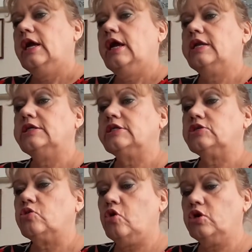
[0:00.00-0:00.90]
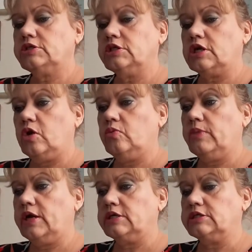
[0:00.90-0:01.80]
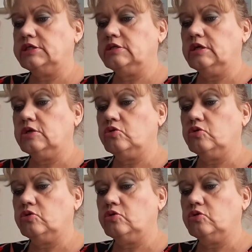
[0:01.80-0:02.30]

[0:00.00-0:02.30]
And it says Cohorted Cult Magazine